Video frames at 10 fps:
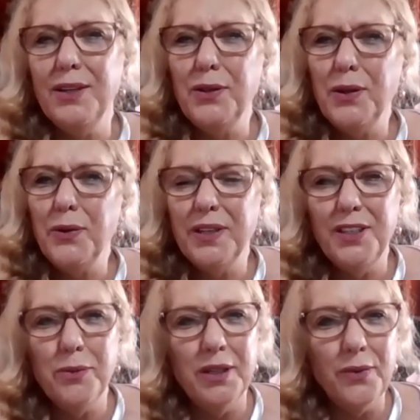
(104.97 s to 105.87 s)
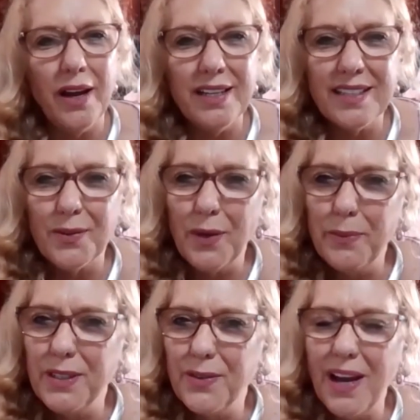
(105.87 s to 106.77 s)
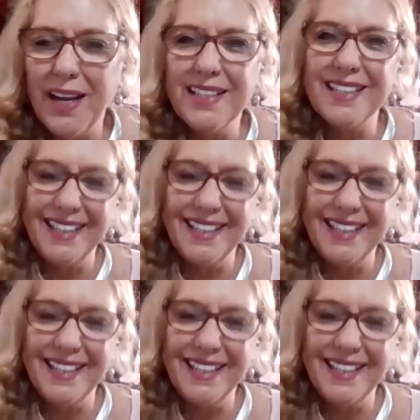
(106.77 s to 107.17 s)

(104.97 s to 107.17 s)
in human rights and women's rights.